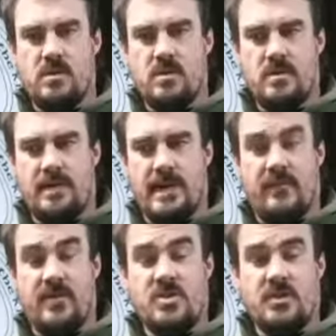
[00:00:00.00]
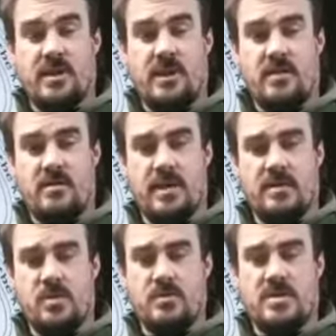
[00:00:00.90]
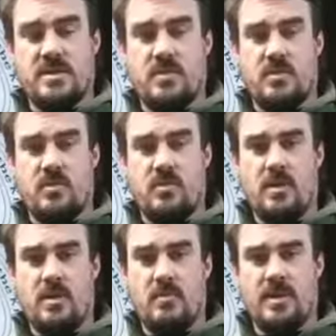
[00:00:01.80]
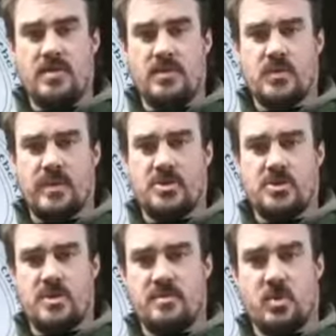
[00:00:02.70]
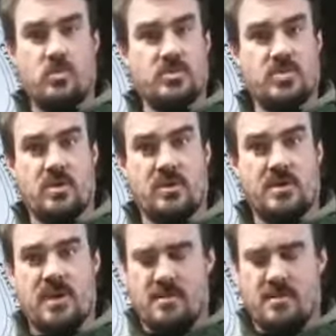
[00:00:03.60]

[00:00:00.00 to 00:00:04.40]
And eventually, that turns into business relationships almost all the time.